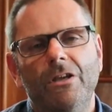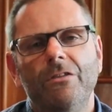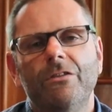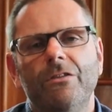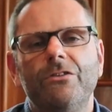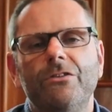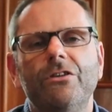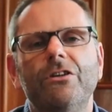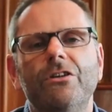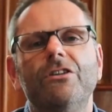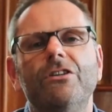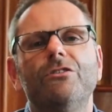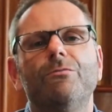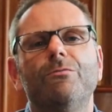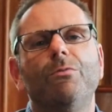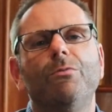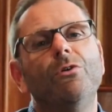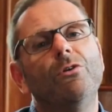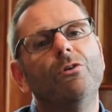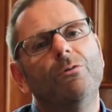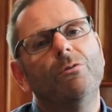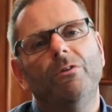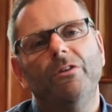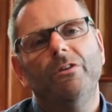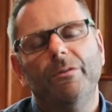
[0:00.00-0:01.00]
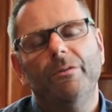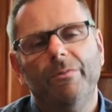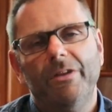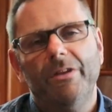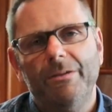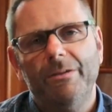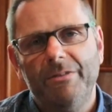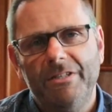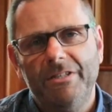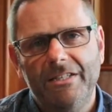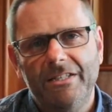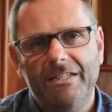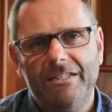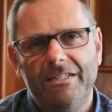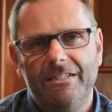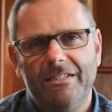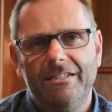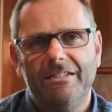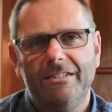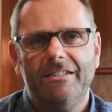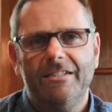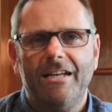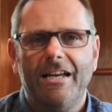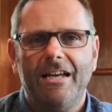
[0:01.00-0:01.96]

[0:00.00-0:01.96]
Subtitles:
The church bought what the baby needed,